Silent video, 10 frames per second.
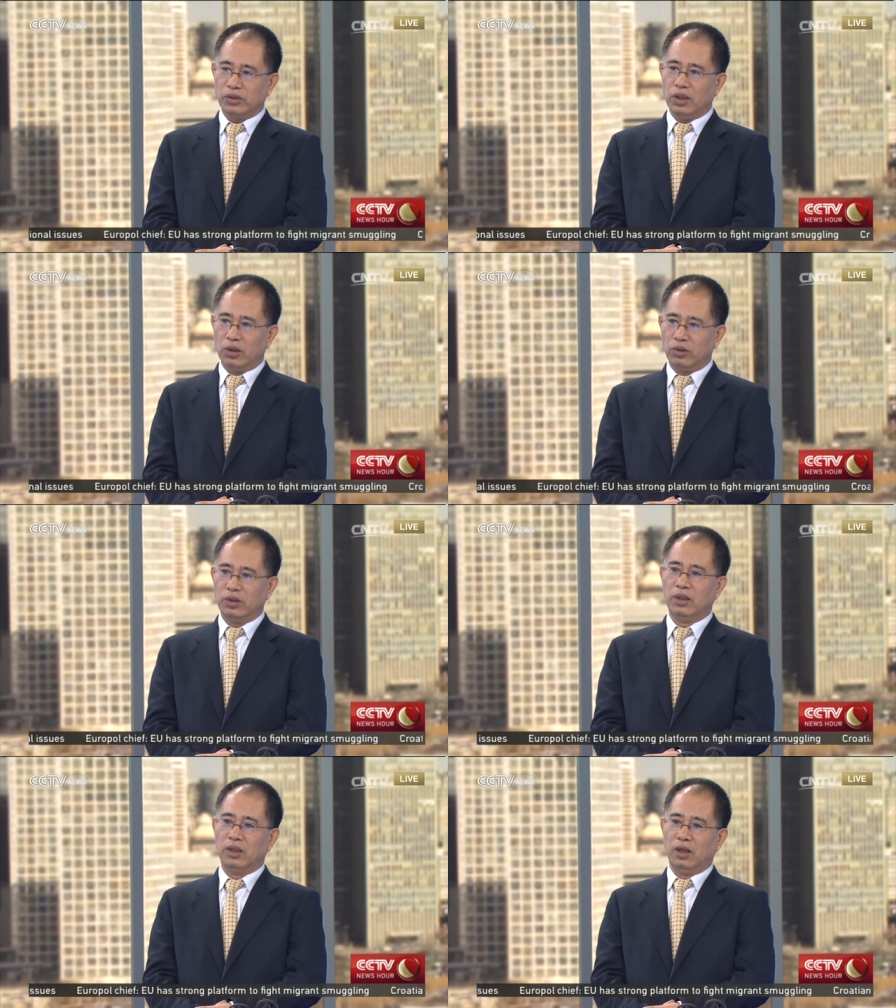
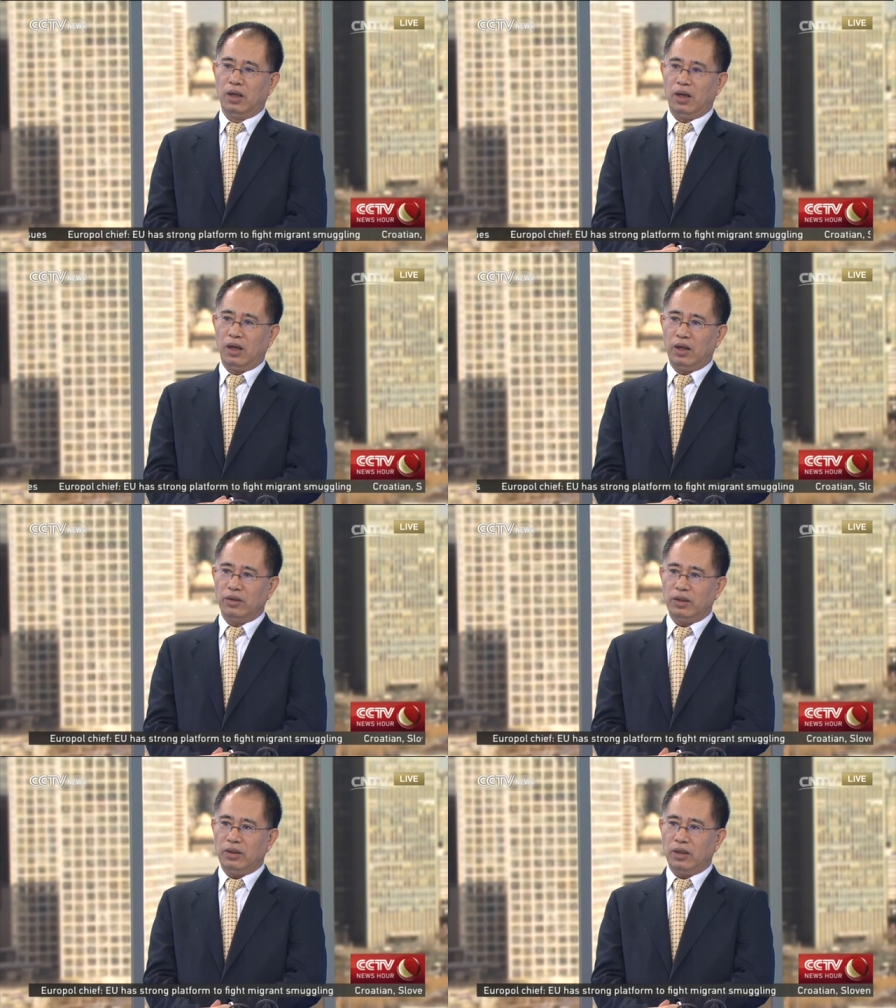lower
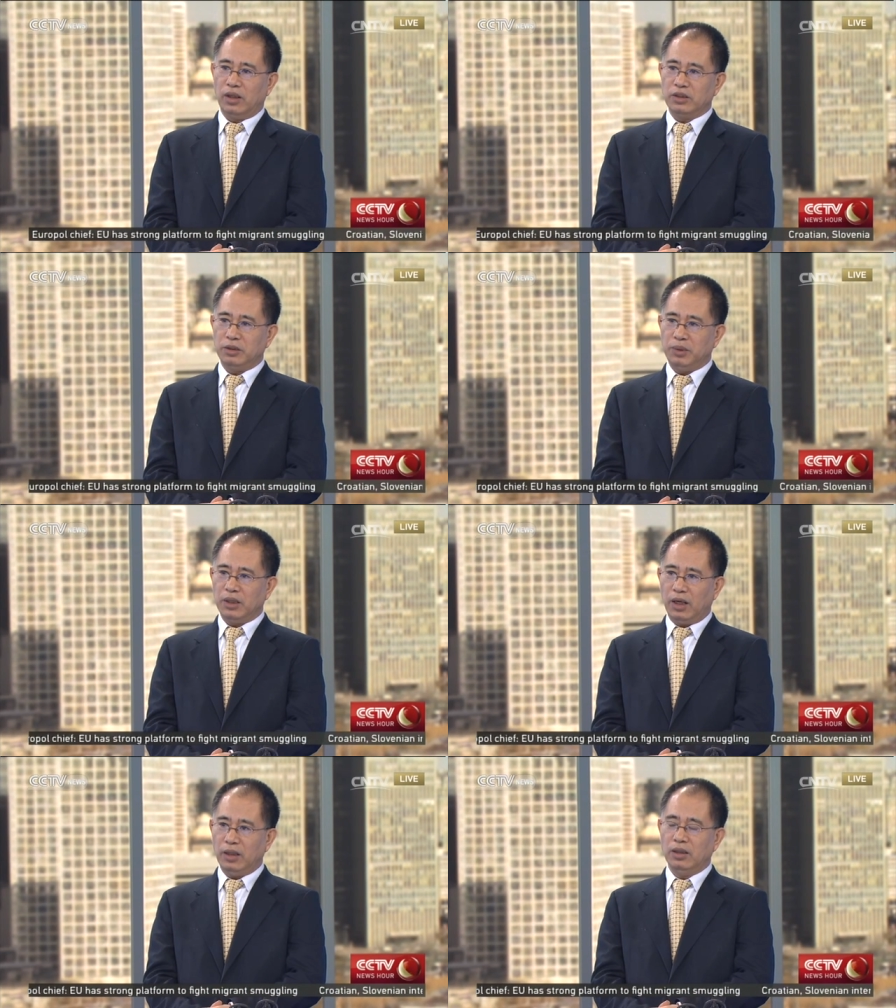the
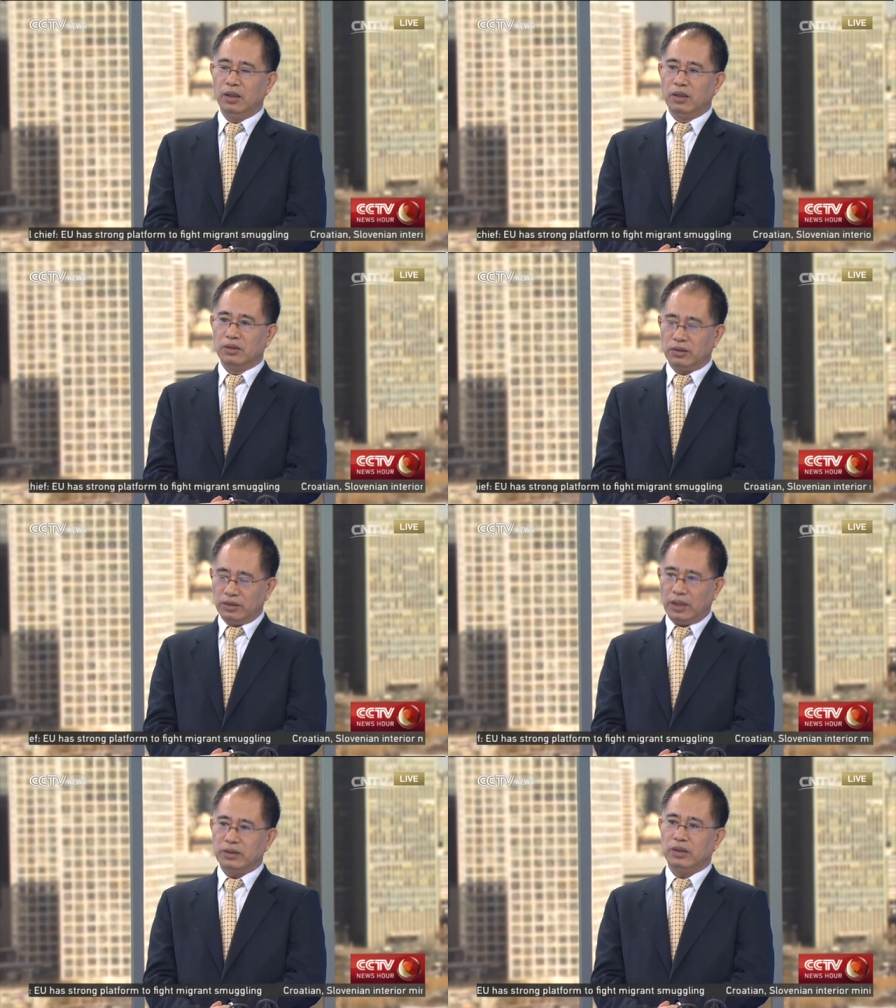CPI, so
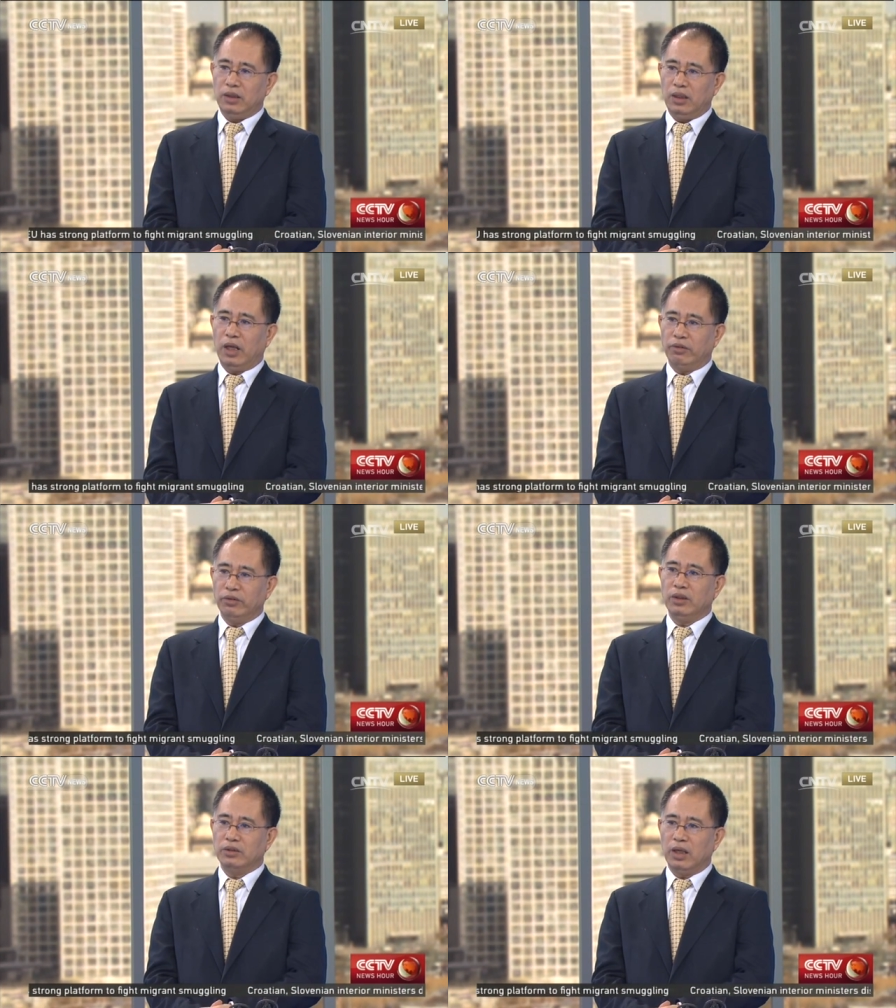that's a
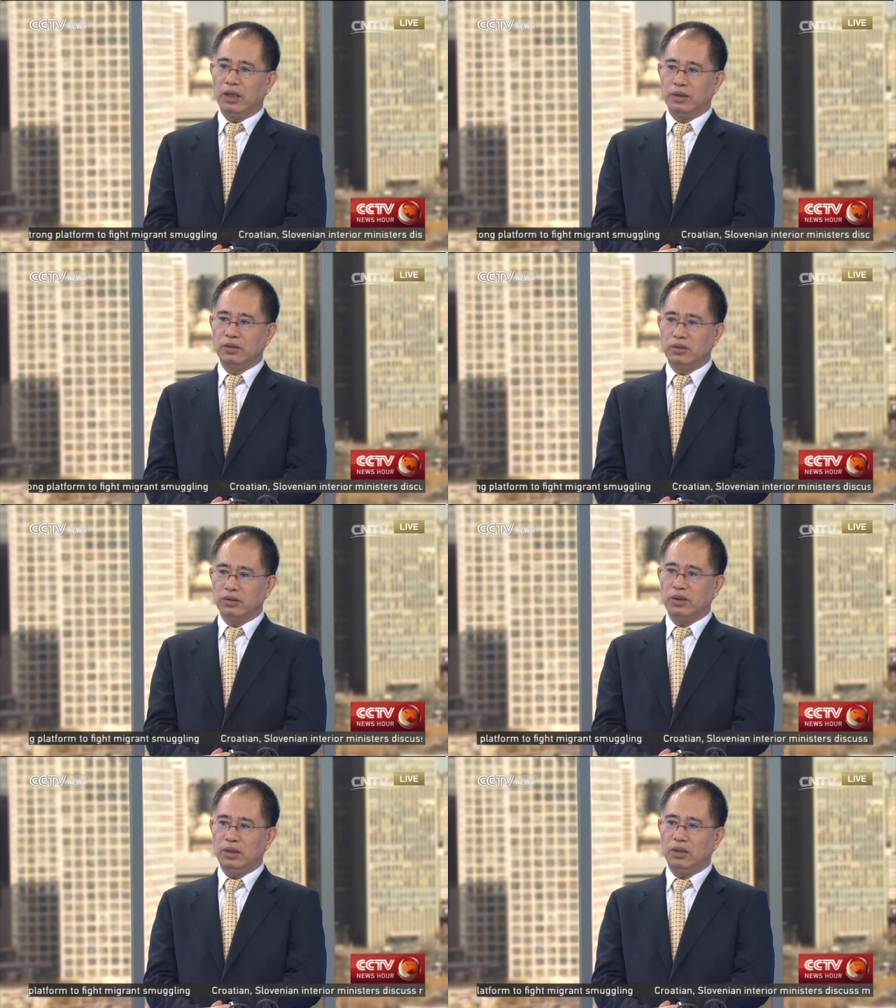healthy sign
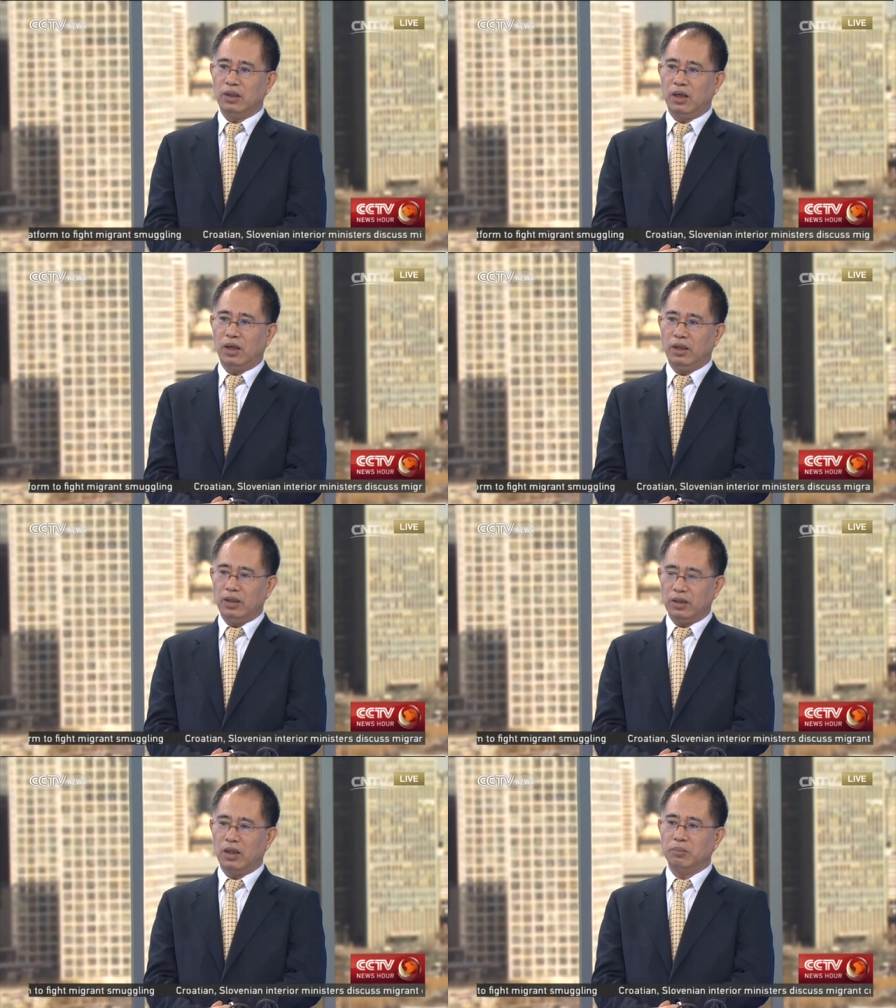to the
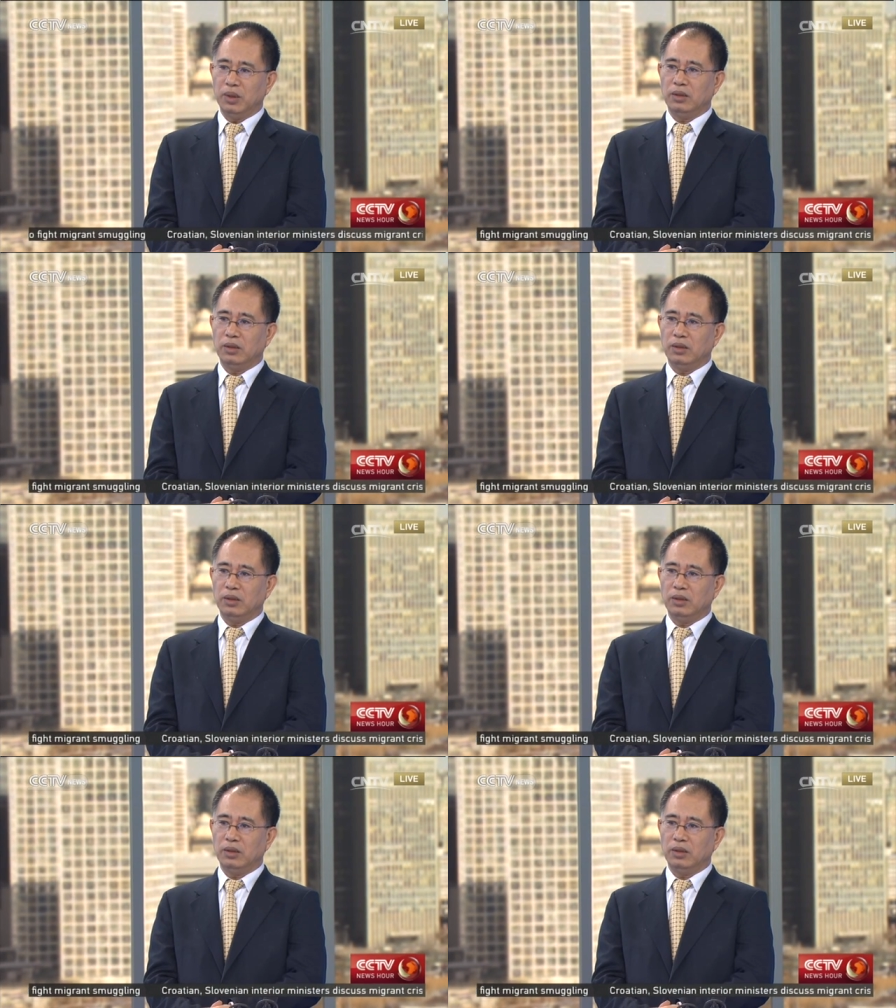economy.